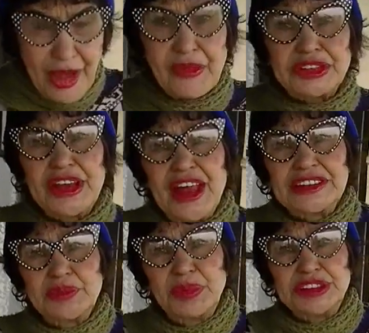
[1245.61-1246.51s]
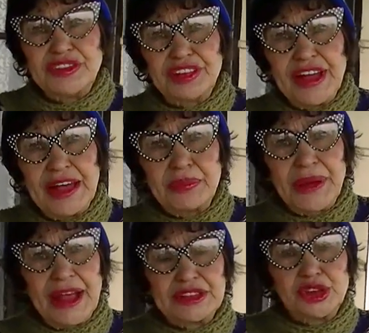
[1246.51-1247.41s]
it was a not smooching friend,
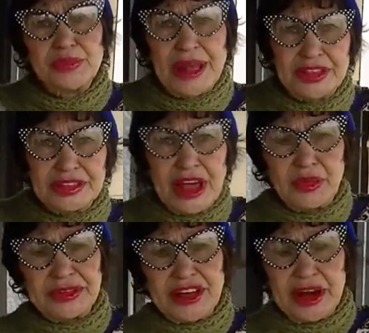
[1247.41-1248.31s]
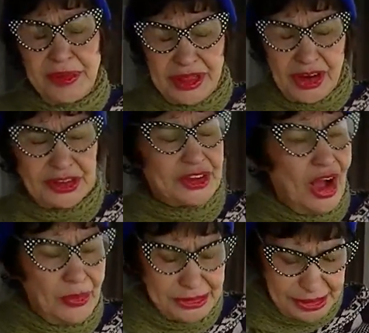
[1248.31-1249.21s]
but oh, I assumed okay. that they were going to be there because they're
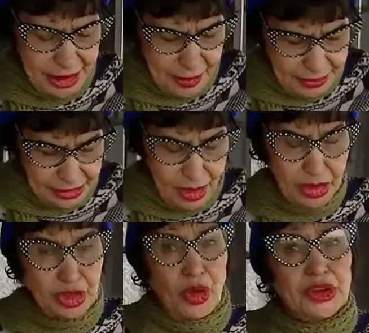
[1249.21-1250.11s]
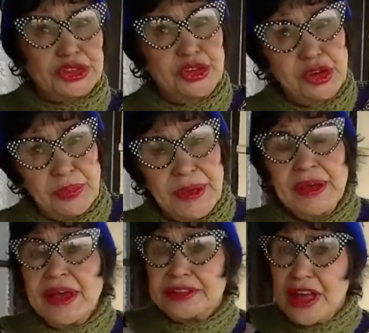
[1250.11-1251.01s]
always there. But yeah. you don't assume. Don't
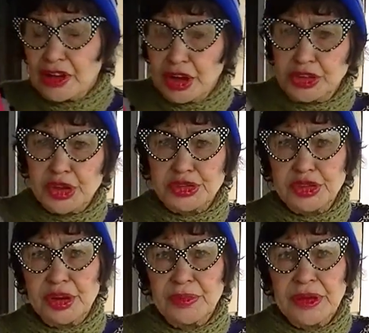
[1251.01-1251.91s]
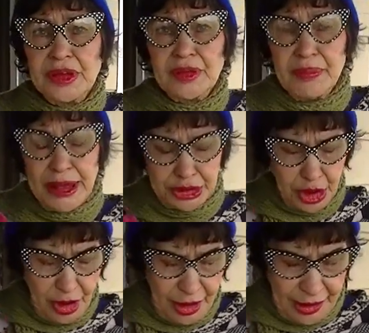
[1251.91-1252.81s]
assume. It's not good to assume. Don't assume. Make
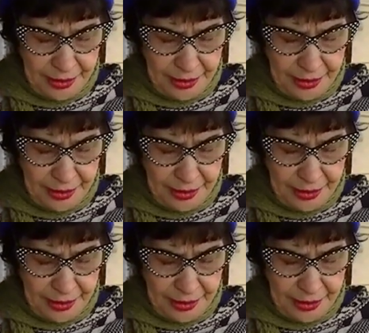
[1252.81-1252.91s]
sure.